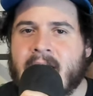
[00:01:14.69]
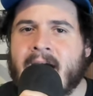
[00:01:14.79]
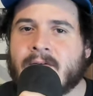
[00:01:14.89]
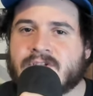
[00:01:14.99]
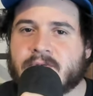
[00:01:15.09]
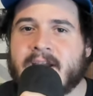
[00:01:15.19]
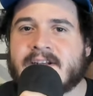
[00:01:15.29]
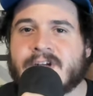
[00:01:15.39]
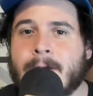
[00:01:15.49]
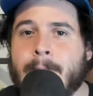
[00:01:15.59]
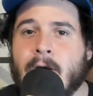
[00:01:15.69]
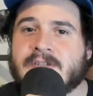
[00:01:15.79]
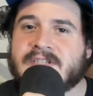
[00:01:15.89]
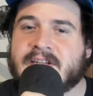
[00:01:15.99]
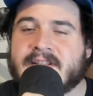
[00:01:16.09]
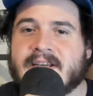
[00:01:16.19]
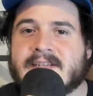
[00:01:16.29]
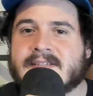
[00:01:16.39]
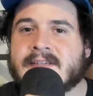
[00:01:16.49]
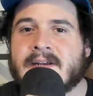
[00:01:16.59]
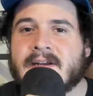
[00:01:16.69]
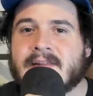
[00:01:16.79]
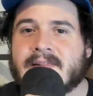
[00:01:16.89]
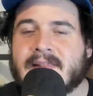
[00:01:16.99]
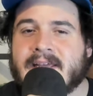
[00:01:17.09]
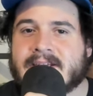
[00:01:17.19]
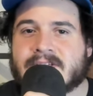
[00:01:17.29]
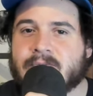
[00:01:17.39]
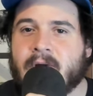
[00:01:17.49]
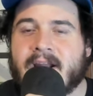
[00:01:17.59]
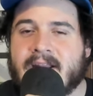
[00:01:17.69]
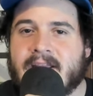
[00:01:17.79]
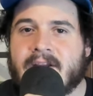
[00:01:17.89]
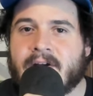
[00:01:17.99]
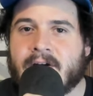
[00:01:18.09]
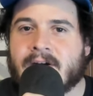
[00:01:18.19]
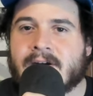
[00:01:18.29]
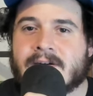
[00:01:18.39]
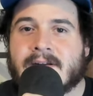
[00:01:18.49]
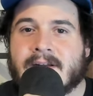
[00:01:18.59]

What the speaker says: Couch Racer posted this list right here.